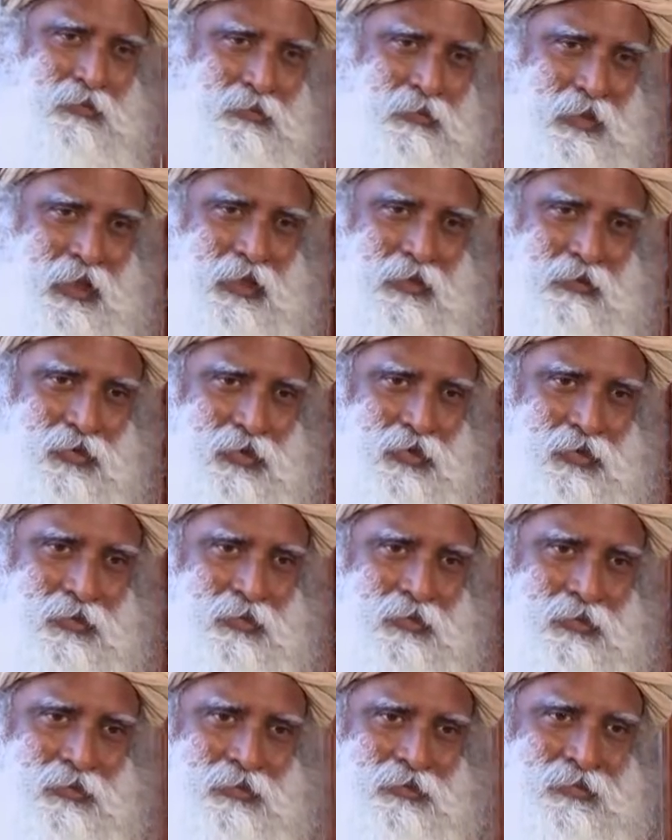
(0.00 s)
many of you,
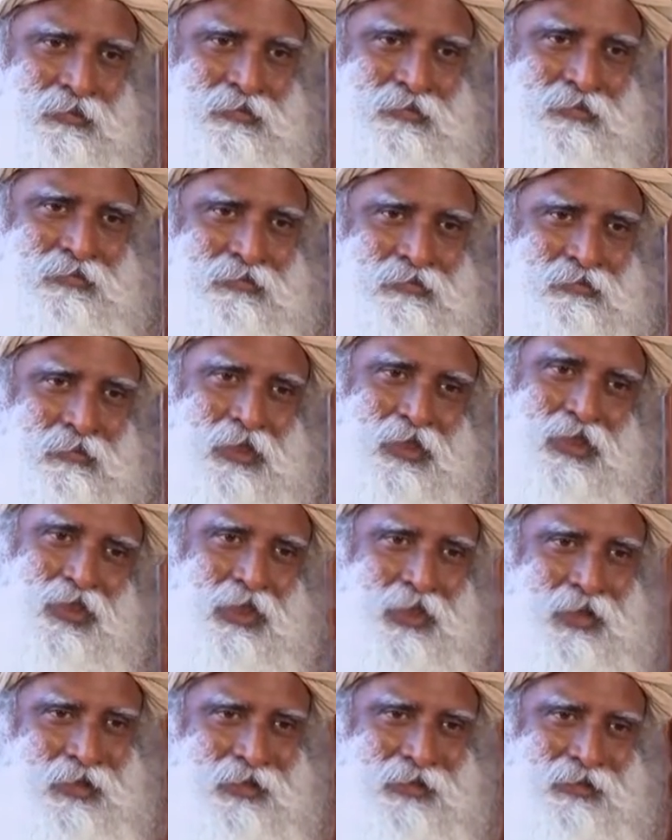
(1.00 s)
much
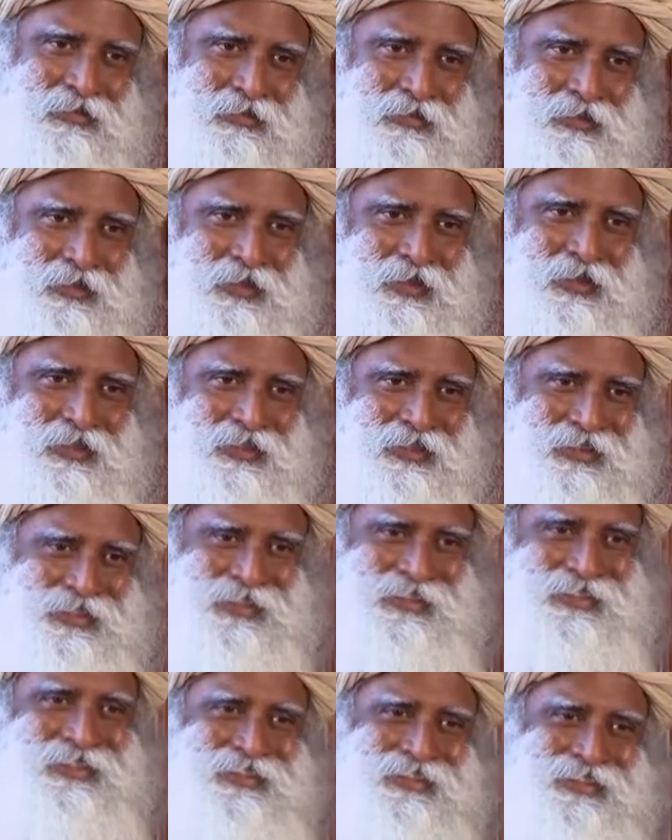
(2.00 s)
earlier, isn't
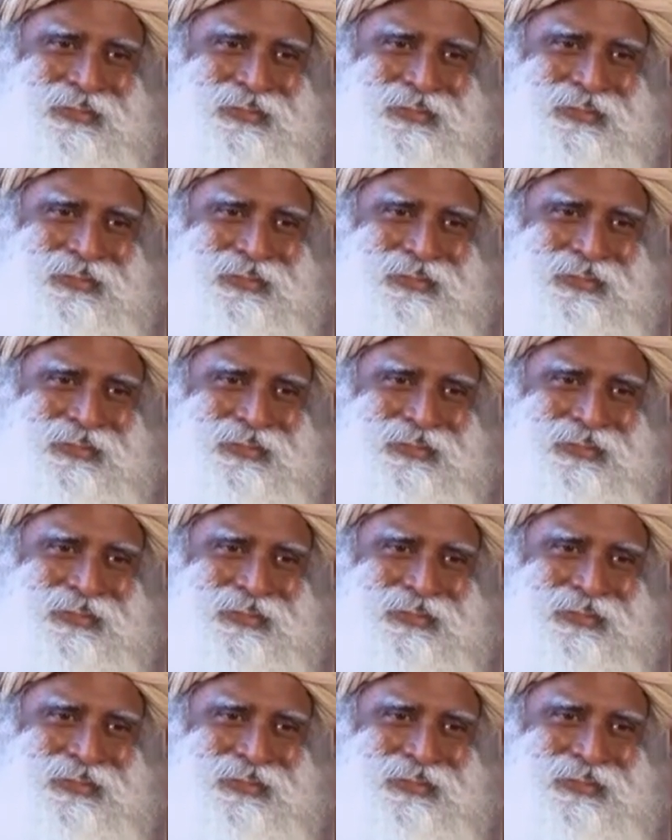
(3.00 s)
it?